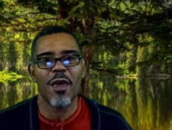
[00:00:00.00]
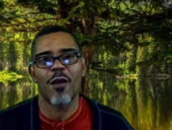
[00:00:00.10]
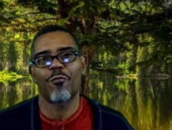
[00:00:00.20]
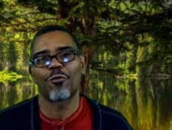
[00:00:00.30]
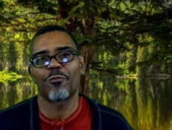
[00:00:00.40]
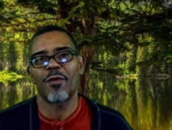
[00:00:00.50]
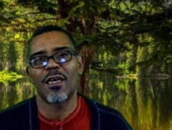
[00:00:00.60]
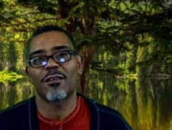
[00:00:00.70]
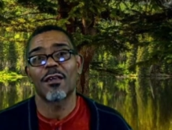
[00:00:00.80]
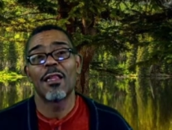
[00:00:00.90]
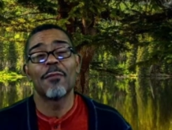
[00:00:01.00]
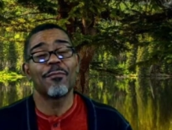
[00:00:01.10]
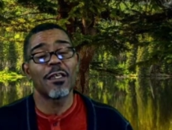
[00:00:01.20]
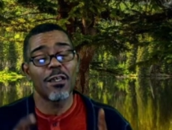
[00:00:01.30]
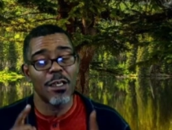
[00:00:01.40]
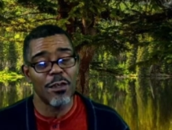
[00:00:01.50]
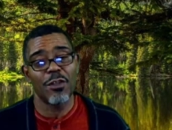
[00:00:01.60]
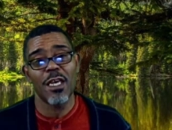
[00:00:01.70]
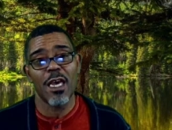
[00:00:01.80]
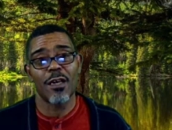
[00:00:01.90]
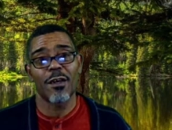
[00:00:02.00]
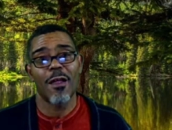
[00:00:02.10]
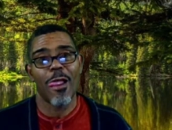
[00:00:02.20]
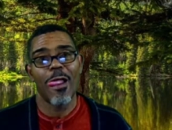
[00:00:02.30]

Air Force Base in Indiana.